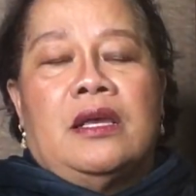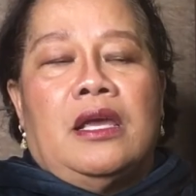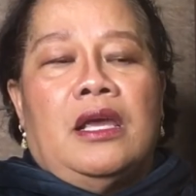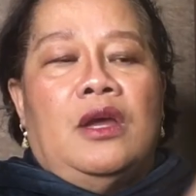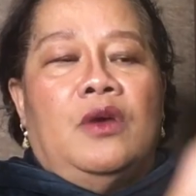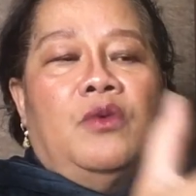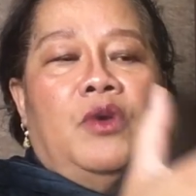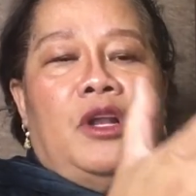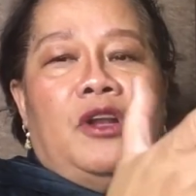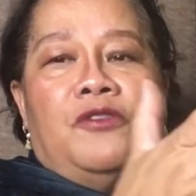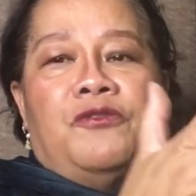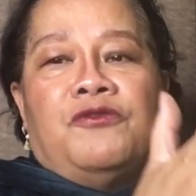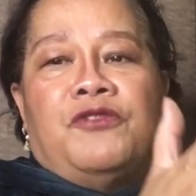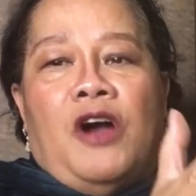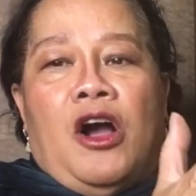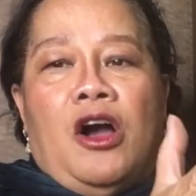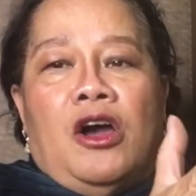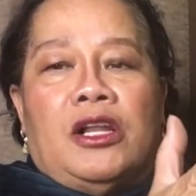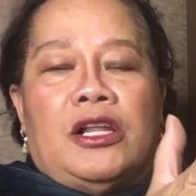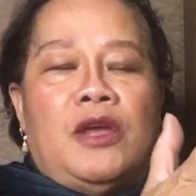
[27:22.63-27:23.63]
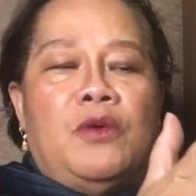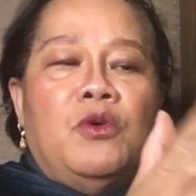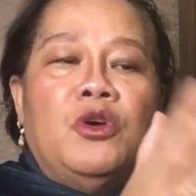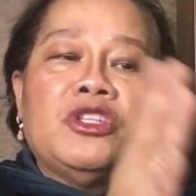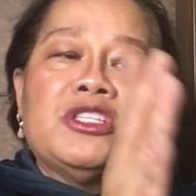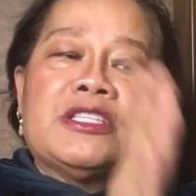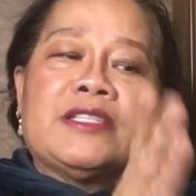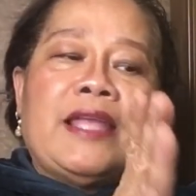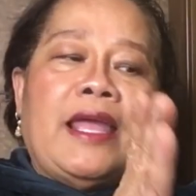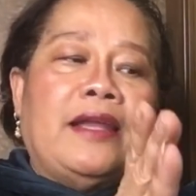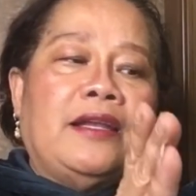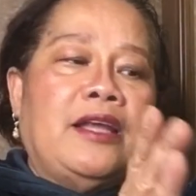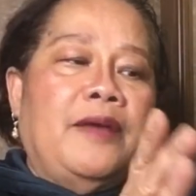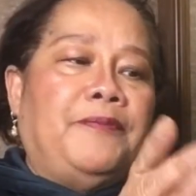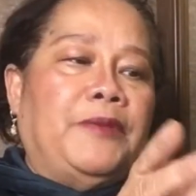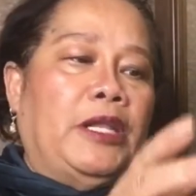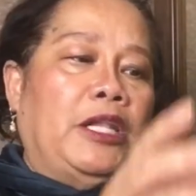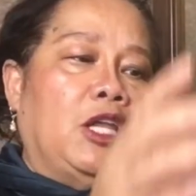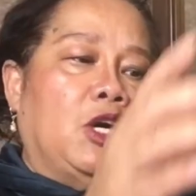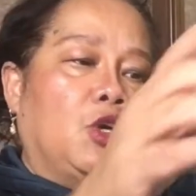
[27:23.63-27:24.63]
It will fall. It won't stand up
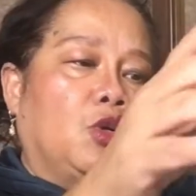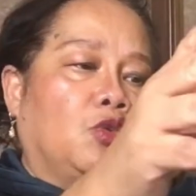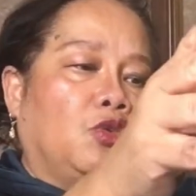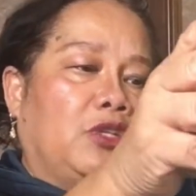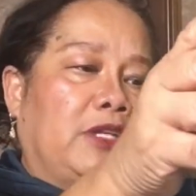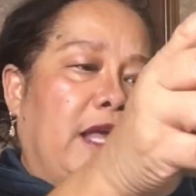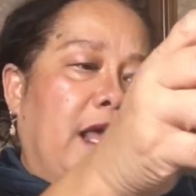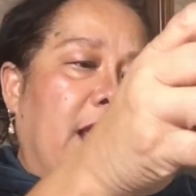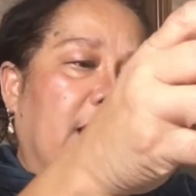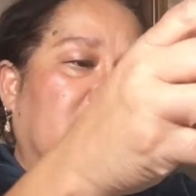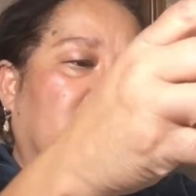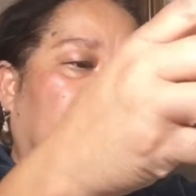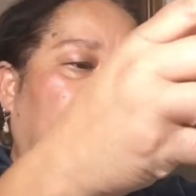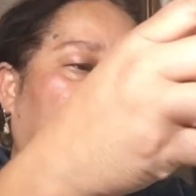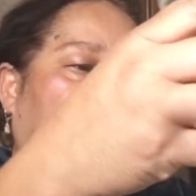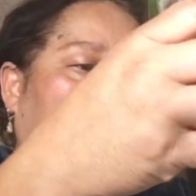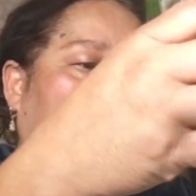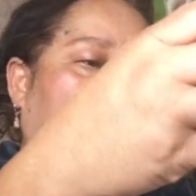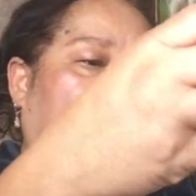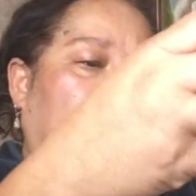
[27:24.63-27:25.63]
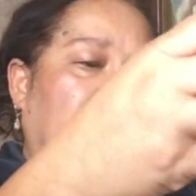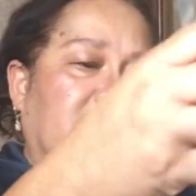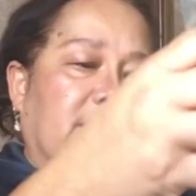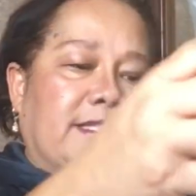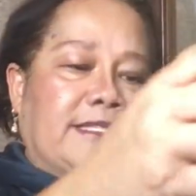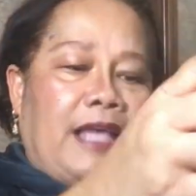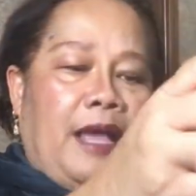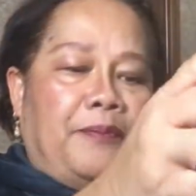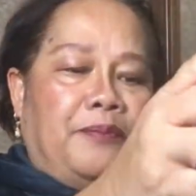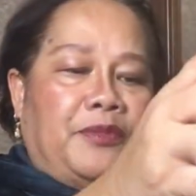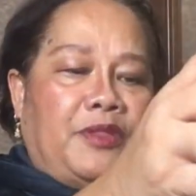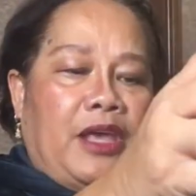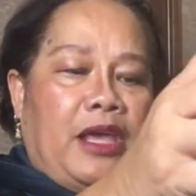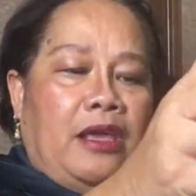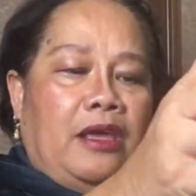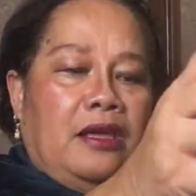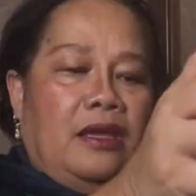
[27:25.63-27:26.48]
alone. It has to be on something.